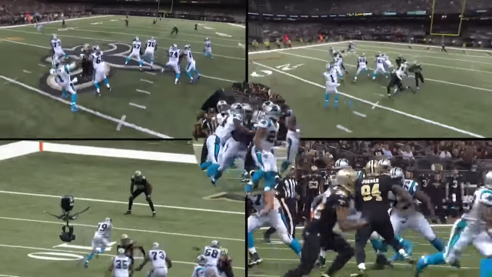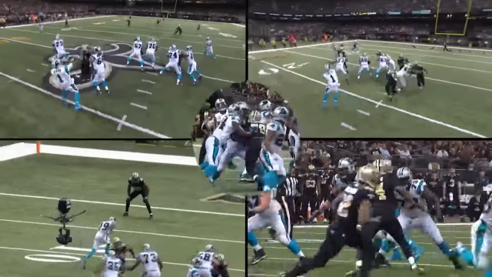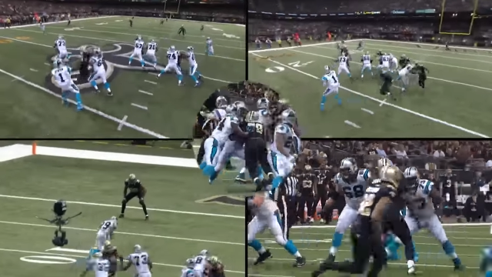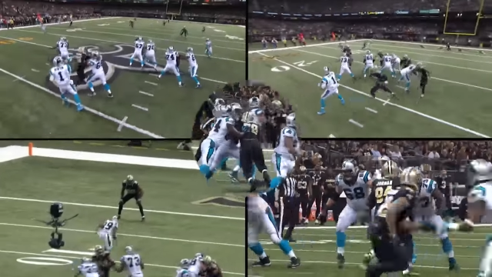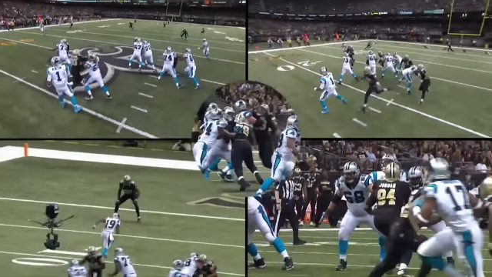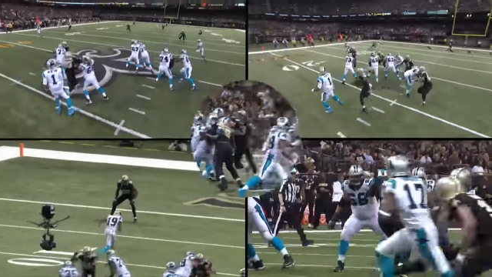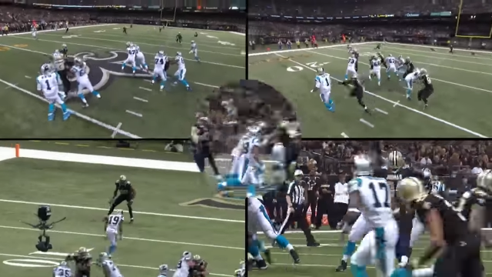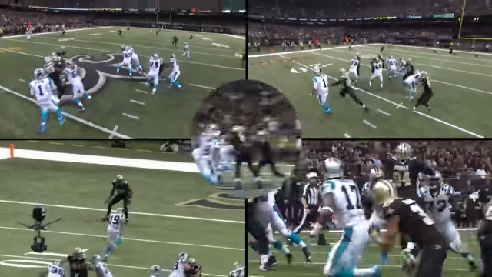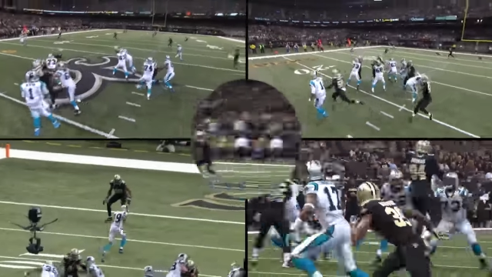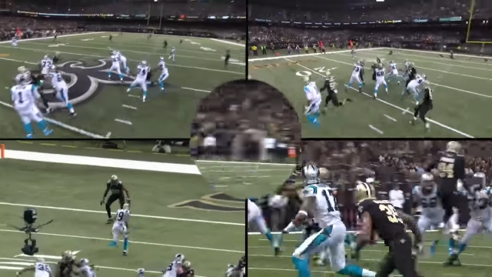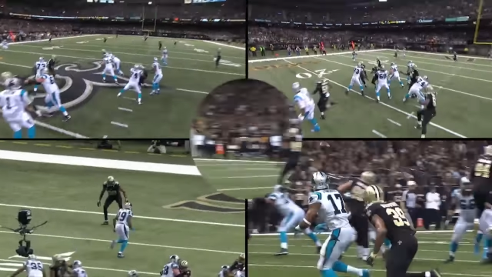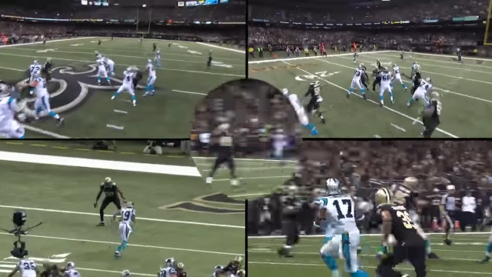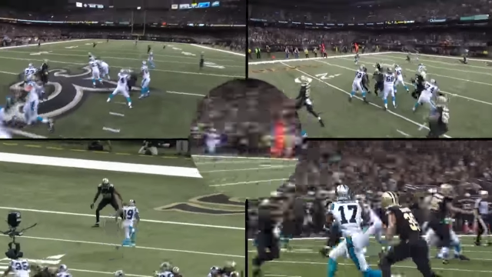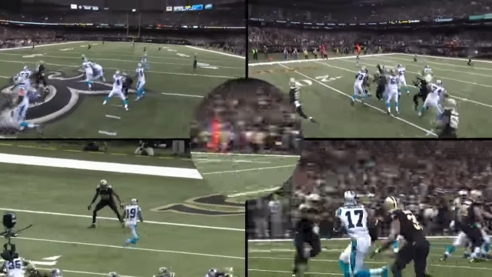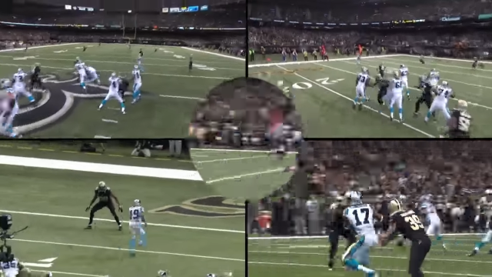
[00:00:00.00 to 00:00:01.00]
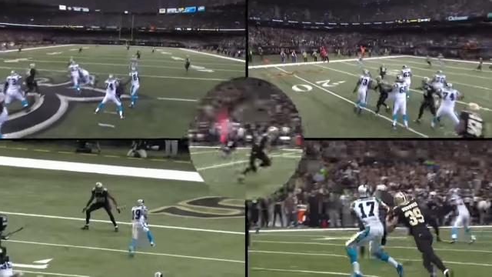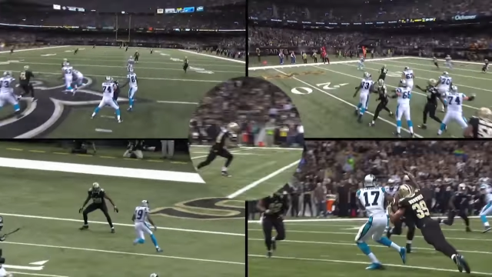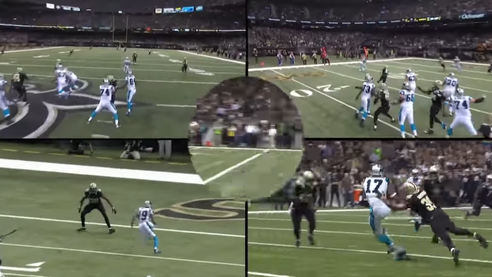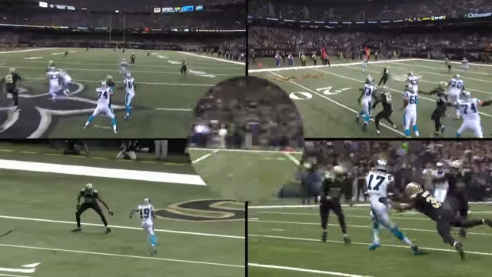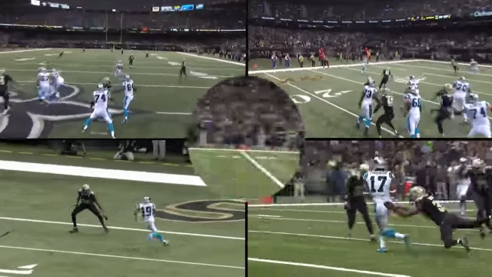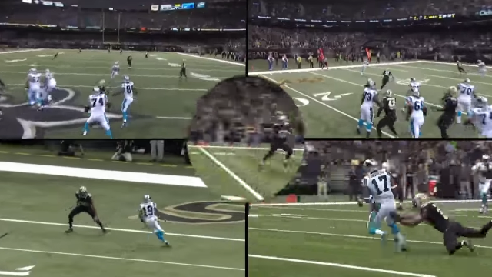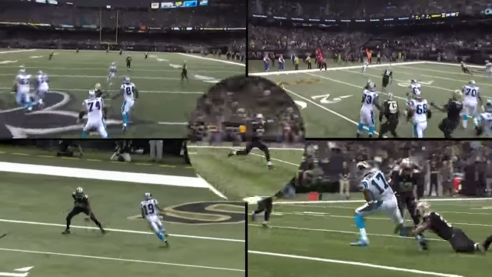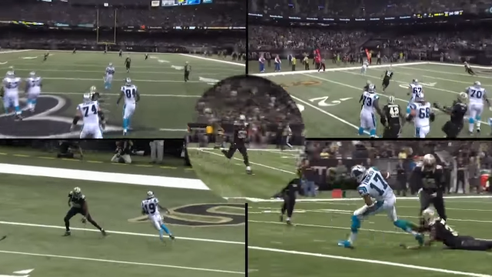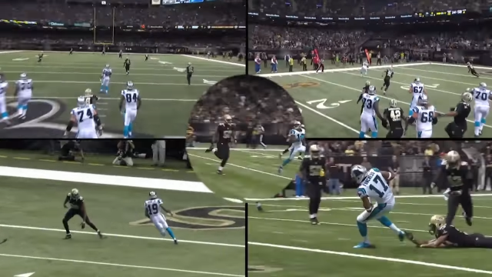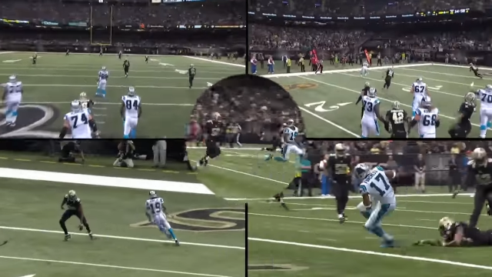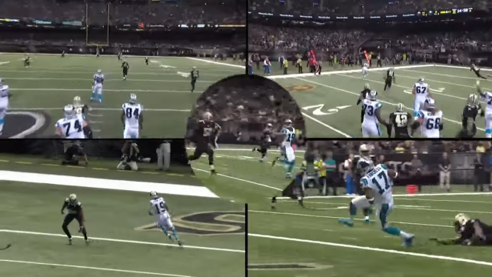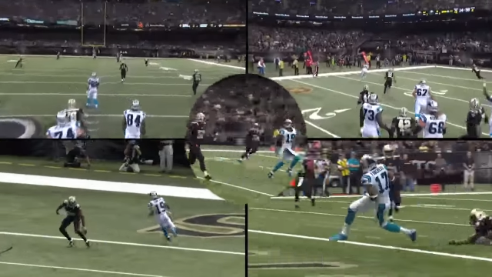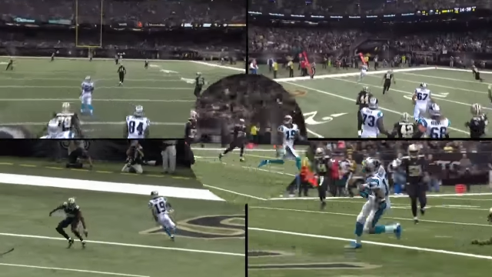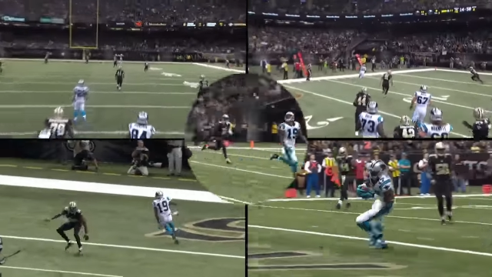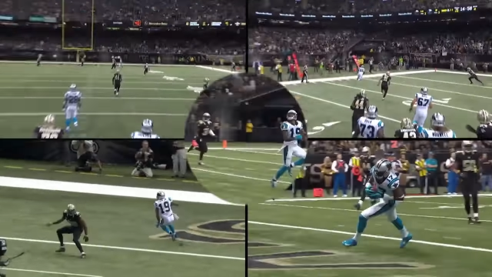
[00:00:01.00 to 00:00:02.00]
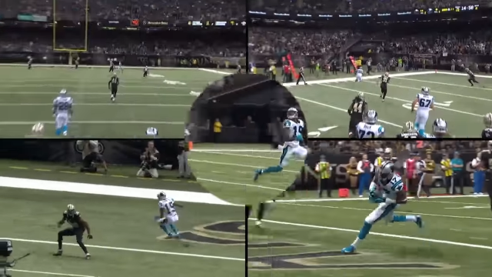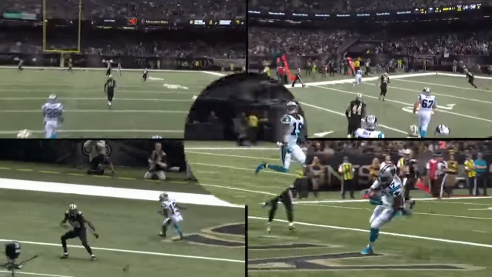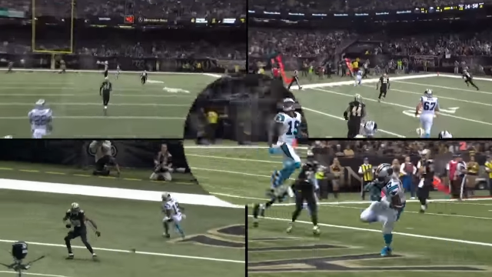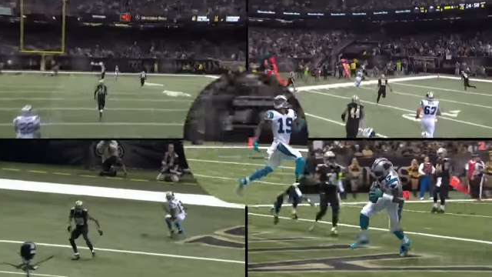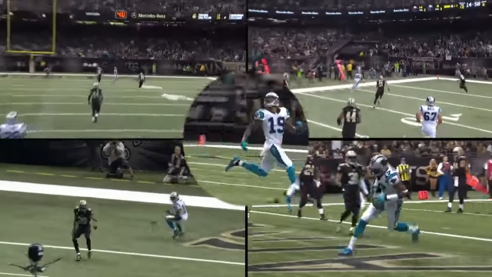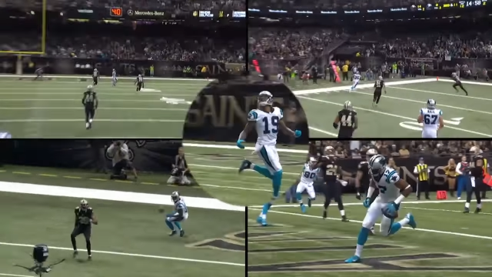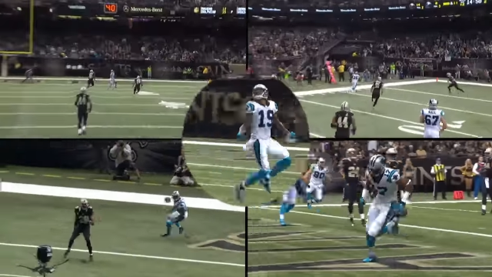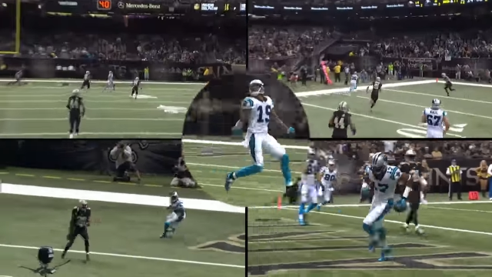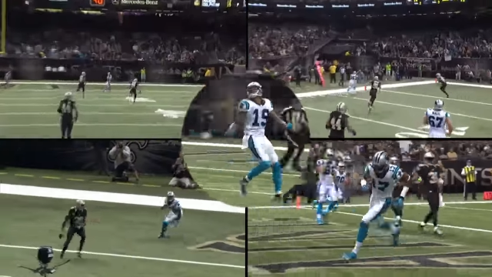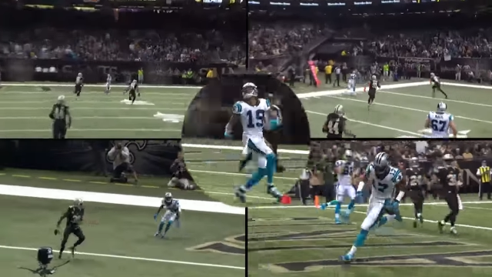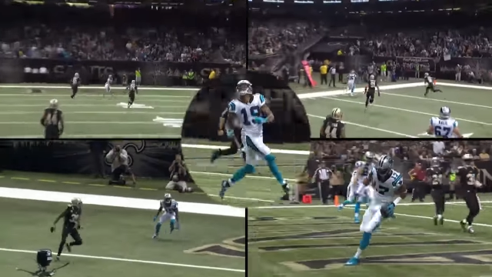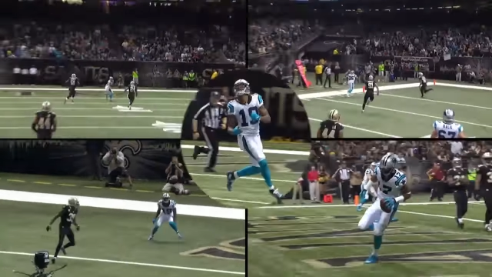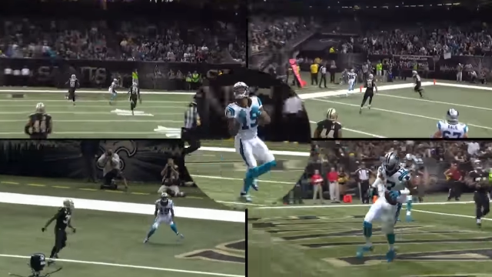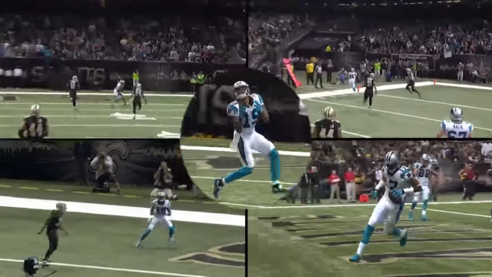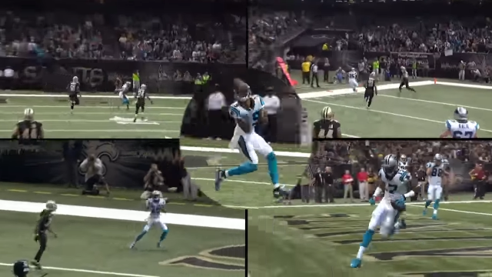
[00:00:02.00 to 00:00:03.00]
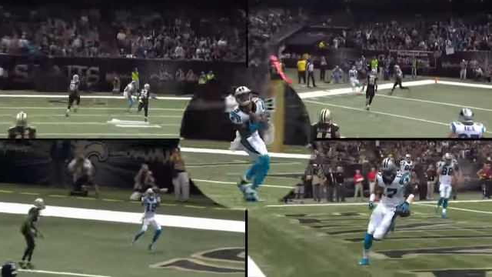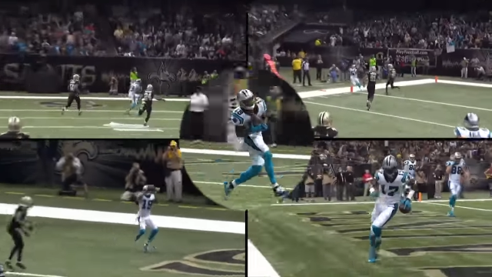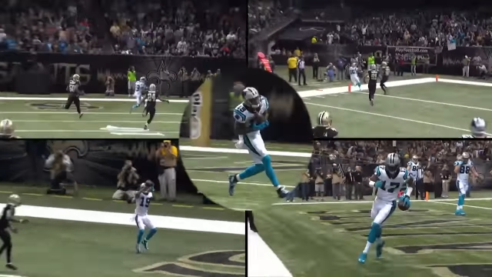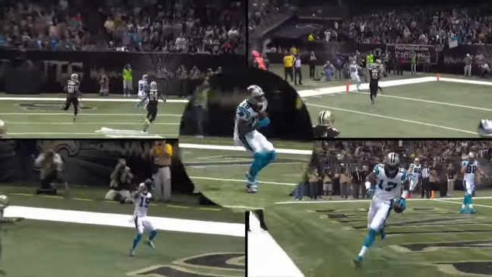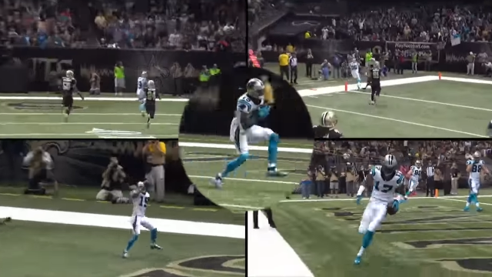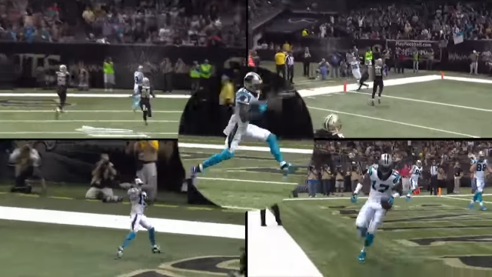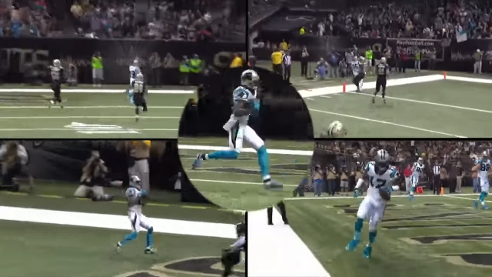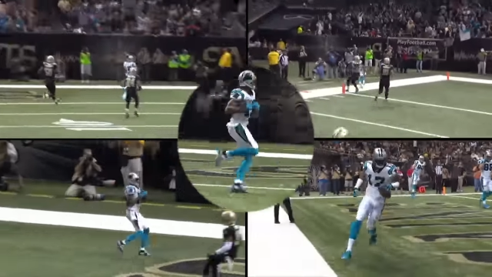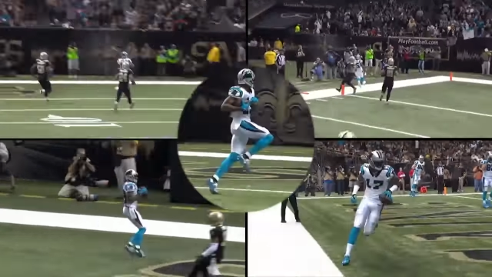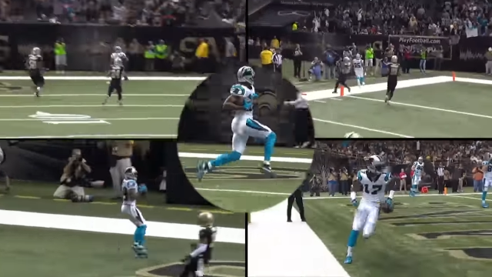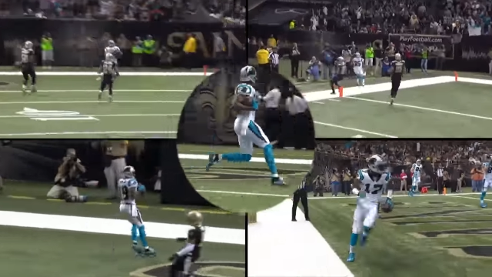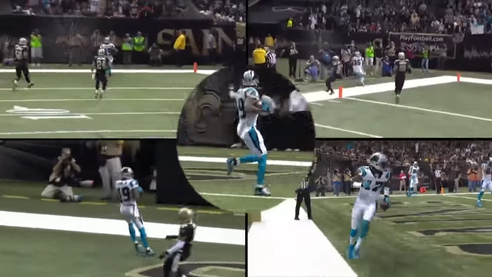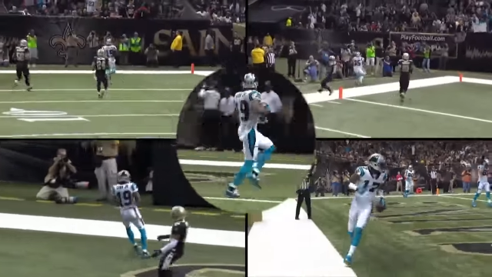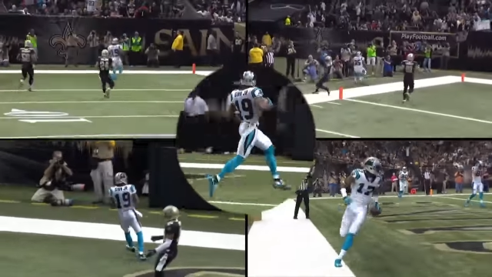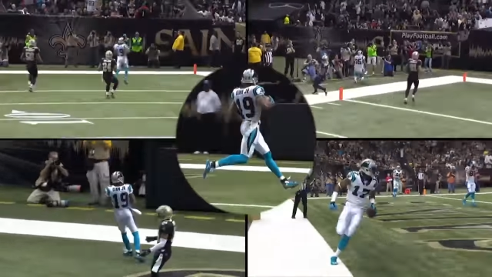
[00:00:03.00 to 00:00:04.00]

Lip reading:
[unreadable: no face in view]